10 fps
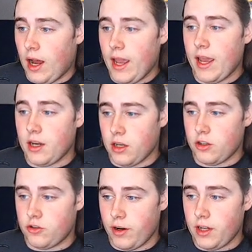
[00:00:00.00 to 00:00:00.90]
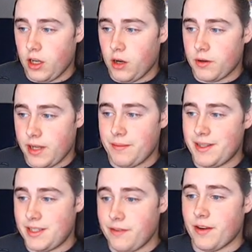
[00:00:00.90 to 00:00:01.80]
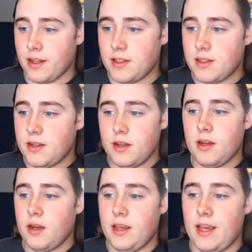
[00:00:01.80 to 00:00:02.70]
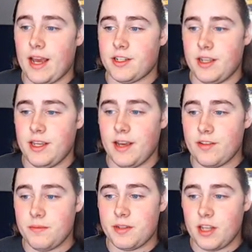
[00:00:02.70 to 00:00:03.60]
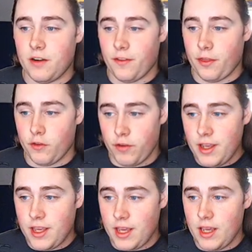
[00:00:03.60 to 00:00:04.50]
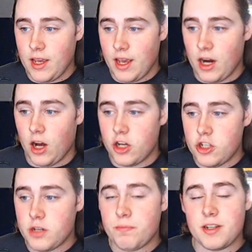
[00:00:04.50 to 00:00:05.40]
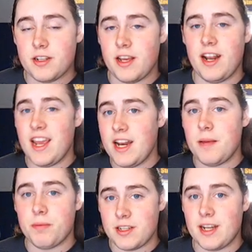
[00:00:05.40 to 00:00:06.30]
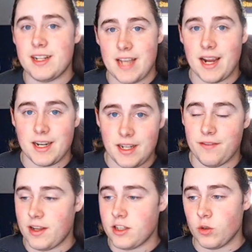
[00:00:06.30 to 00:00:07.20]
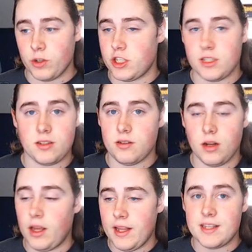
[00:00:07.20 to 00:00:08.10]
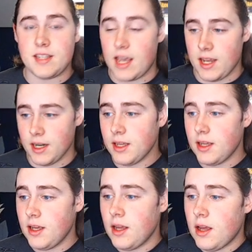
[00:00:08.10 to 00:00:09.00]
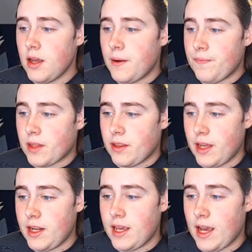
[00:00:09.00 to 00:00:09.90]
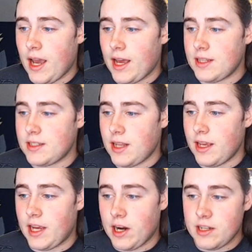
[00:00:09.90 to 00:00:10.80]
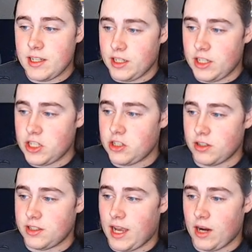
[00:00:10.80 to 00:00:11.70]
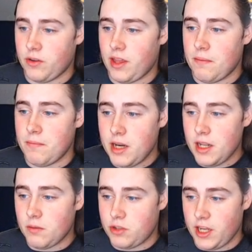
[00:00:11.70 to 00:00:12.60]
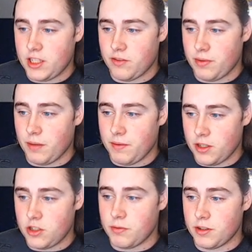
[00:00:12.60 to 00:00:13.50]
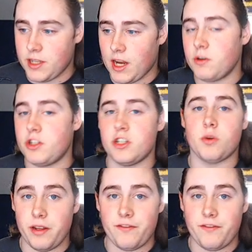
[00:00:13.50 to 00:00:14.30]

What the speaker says: and greatly lowers enemies' defense. He gives himself 3 key and 100% and 80% attack and defense, which is insane. Then he has a guaranteed additional attack with a medium chance of becoming a super attack, which is